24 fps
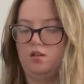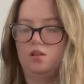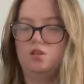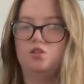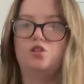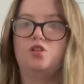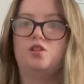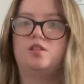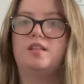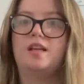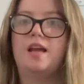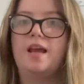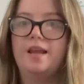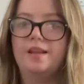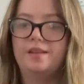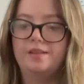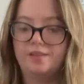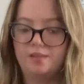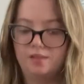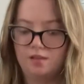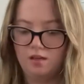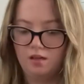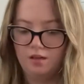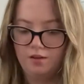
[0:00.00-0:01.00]
just
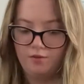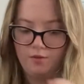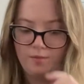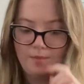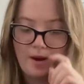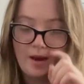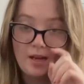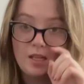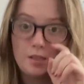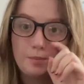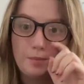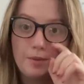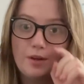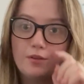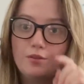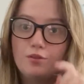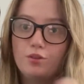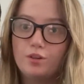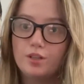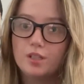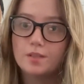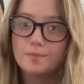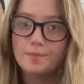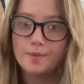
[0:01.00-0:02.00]
instantly reminds me of
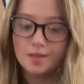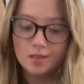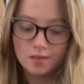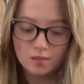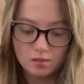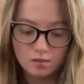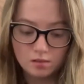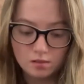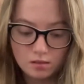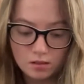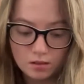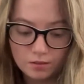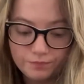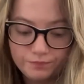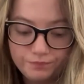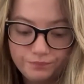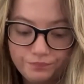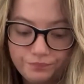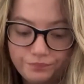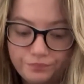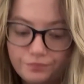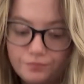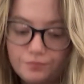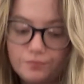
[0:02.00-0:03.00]
Christmas.
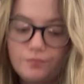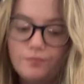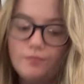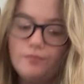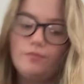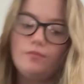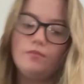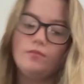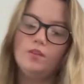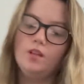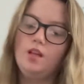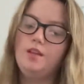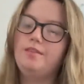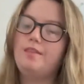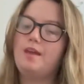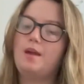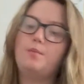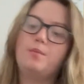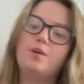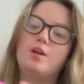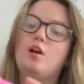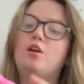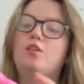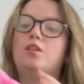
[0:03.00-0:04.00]
Then
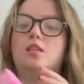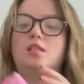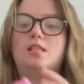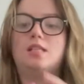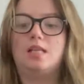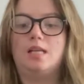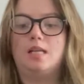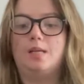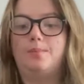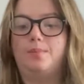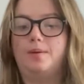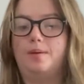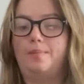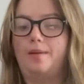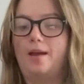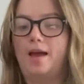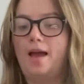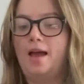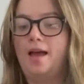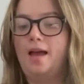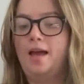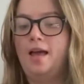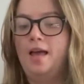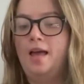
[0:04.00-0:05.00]
we got the Sleepy
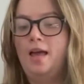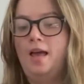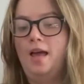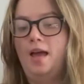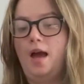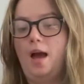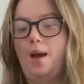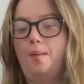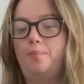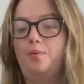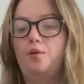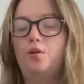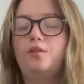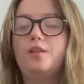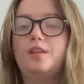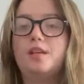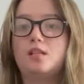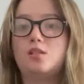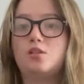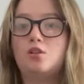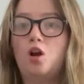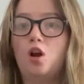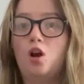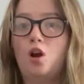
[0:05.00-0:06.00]
Bear. I bought
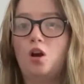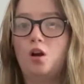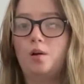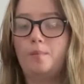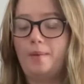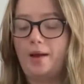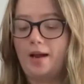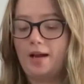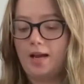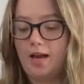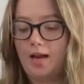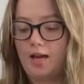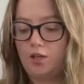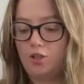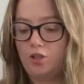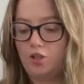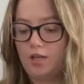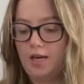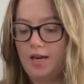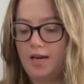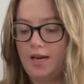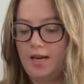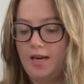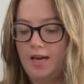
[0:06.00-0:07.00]
this not long back
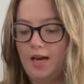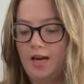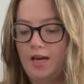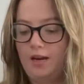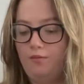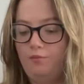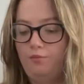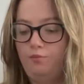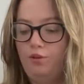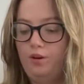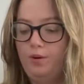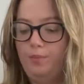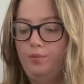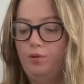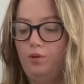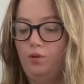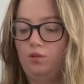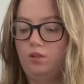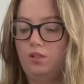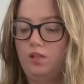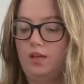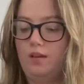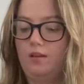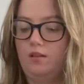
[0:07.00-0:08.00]
actually, and I've
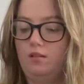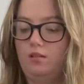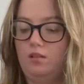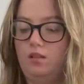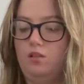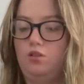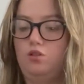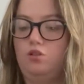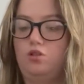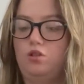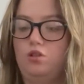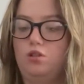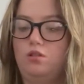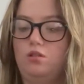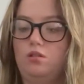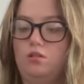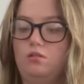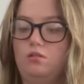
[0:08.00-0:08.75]
rebought it because